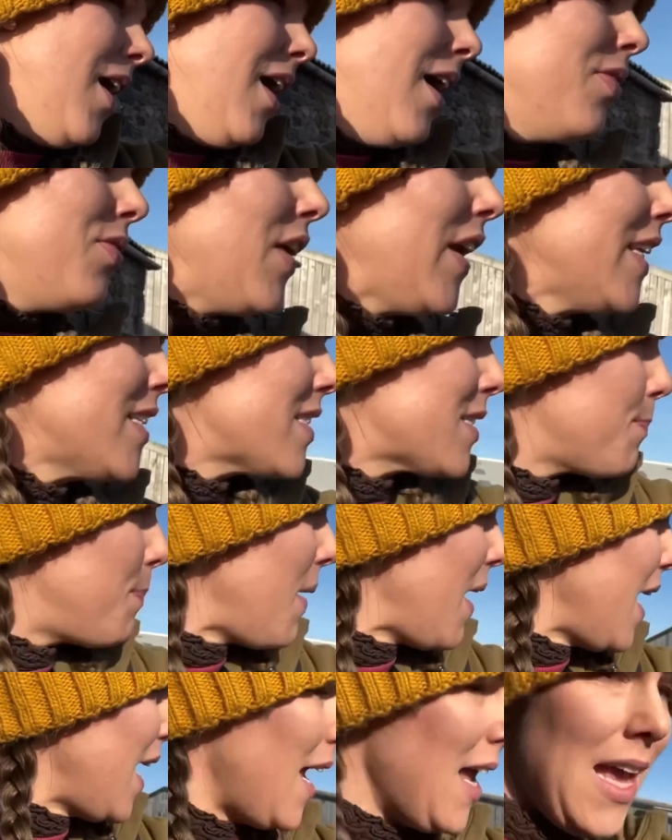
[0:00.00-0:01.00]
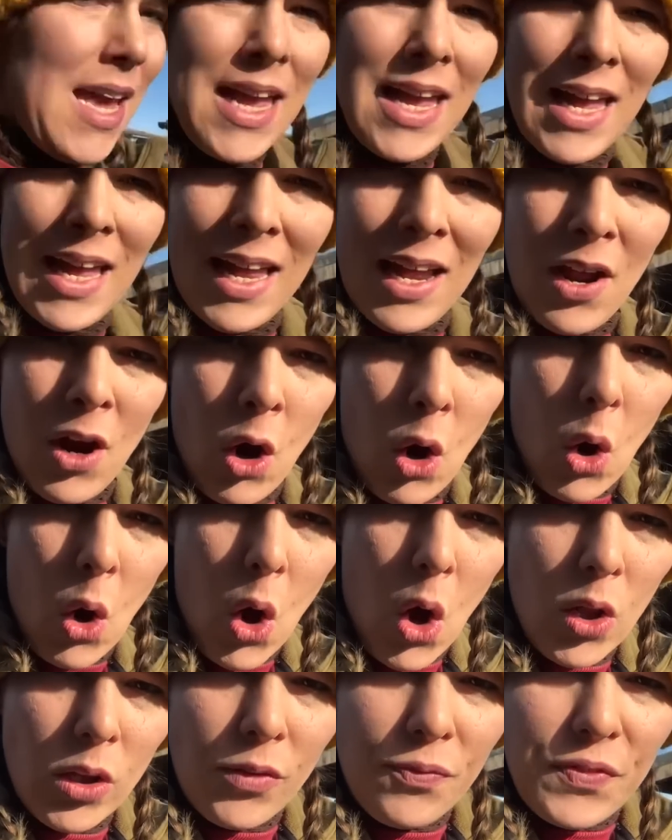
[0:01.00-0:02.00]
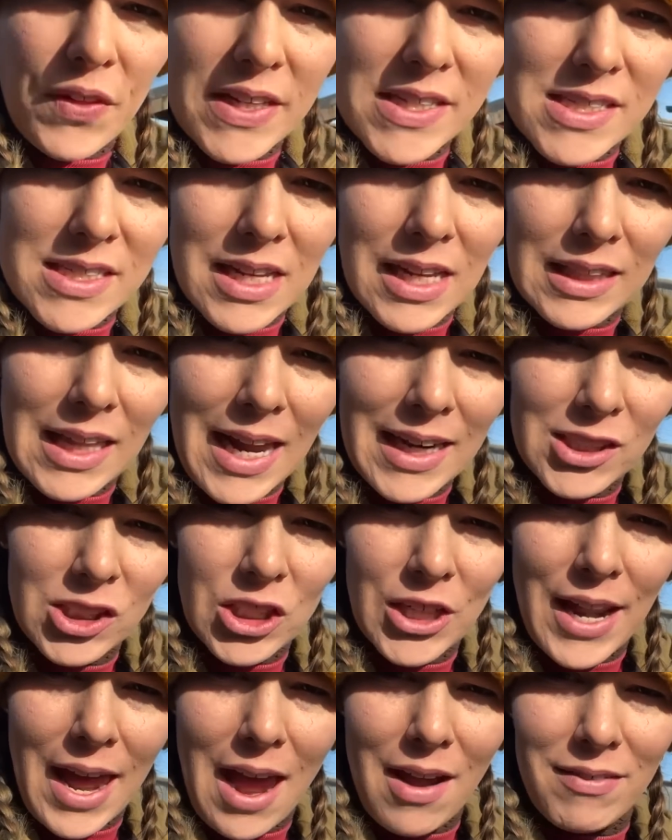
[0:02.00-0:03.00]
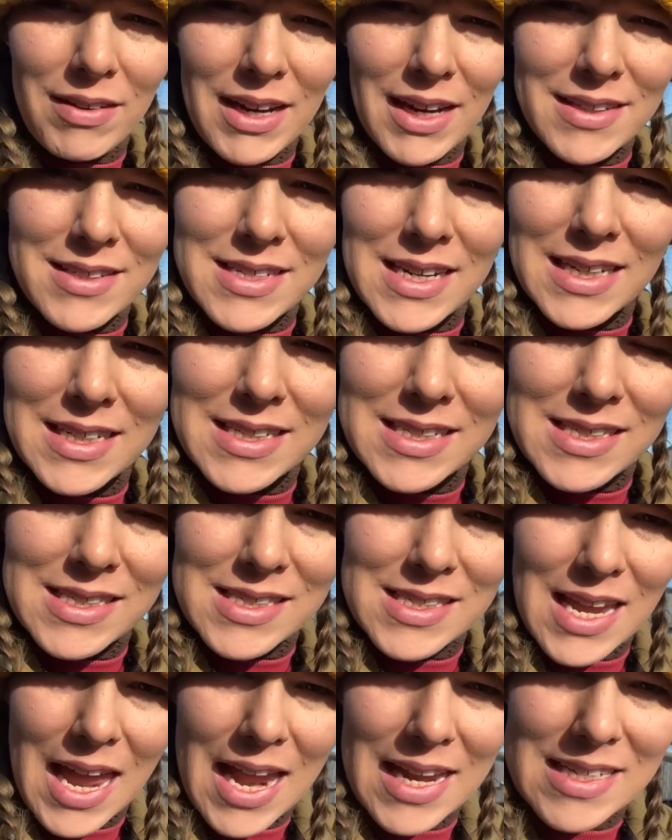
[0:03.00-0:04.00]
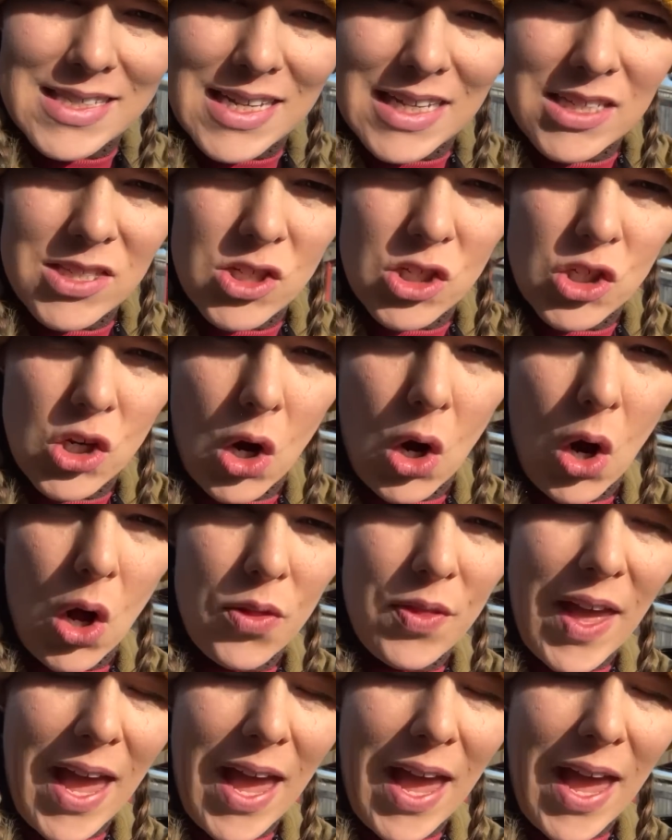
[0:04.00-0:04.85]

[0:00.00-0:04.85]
This bit, all of this collection area didn't exist at all.